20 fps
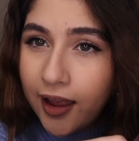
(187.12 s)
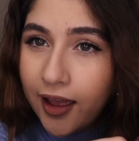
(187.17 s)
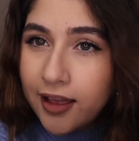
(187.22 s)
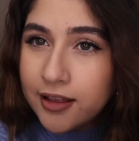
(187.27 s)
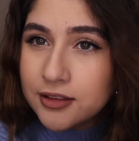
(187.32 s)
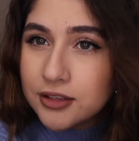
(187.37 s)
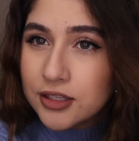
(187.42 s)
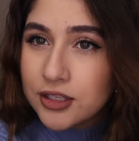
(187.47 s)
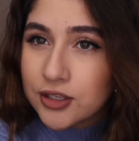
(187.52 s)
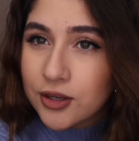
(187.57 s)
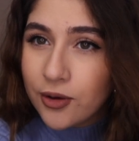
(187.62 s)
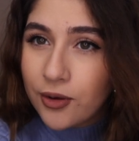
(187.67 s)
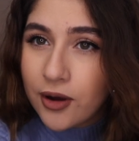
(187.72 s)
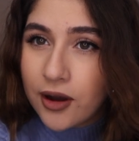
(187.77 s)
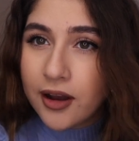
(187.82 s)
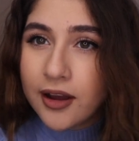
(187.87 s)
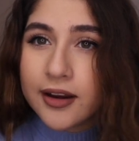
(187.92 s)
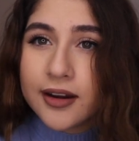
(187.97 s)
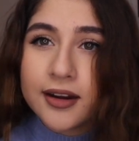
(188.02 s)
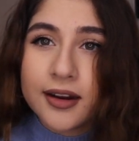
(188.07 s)
and so
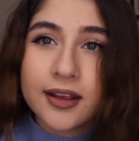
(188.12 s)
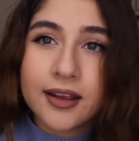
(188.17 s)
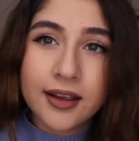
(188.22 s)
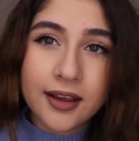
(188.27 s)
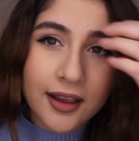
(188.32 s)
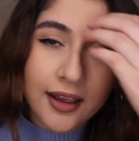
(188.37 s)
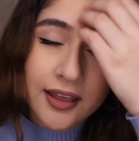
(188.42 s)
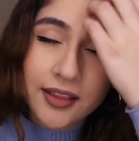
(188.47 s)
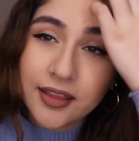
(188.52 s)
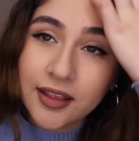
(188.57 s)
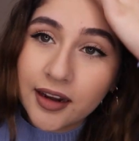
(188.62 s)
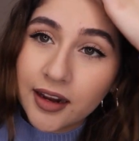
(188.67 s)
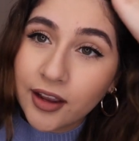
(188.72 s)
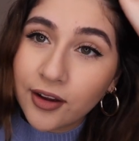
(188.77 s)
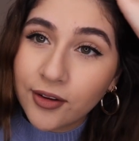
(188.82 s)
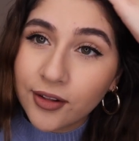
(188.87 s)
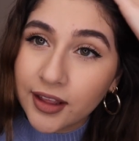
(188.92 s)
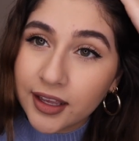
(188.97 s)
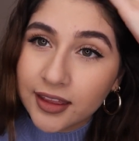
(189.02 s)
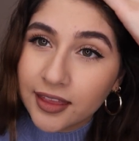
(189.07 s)
on. And then I
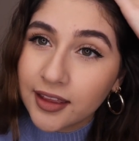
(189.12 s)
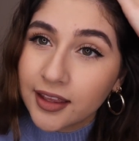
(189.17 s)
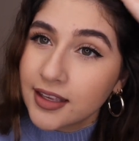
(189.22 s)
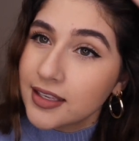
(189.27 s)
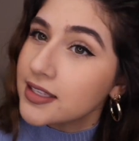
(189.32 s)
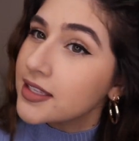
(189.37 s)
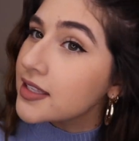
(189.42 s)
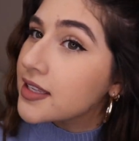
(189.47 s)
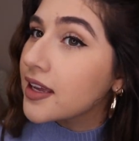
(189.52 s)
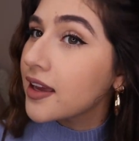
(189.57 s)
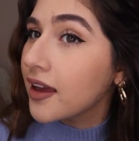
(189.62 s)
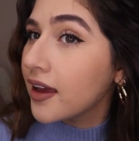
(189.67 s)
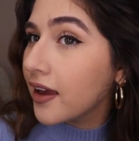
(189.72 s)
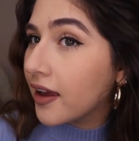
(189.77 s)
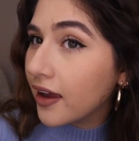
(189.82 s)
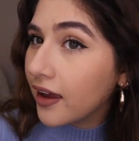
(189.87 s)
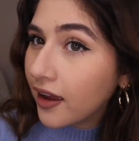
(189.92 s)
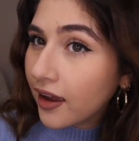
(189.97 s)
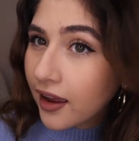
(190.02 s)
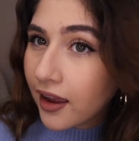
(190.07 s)
go like this,
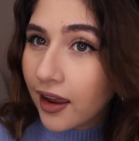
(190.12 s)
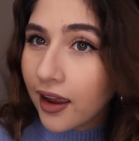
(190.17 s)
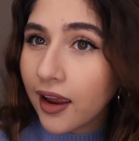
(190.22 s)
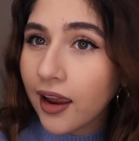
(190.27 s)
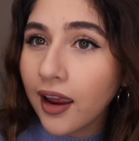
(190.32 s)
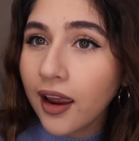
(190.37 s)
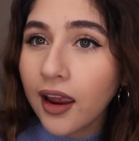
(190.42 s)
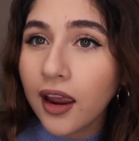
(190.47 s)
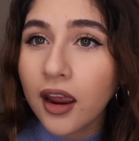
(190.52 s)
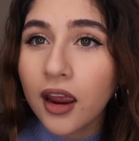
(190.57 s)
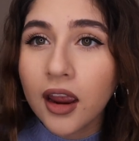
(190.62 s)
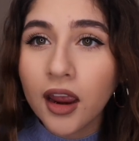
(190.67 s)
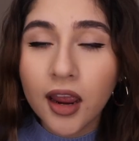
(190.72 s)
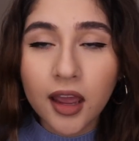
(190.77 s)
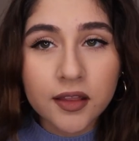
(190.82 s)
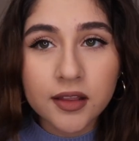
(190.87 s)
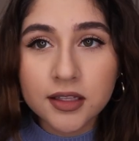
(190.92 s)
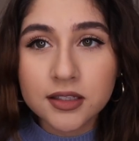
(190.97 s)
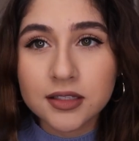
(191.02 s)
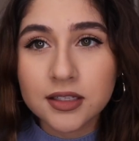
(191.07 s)

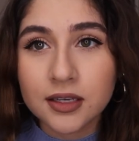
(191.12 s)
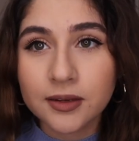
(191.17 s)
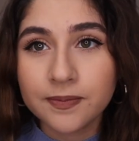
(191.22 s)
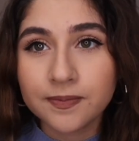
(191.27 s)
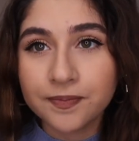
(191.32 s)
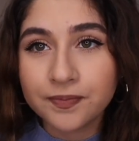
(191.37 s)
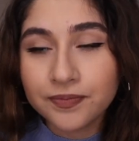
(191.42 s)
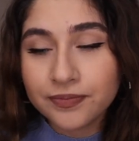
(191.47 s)
and that's it.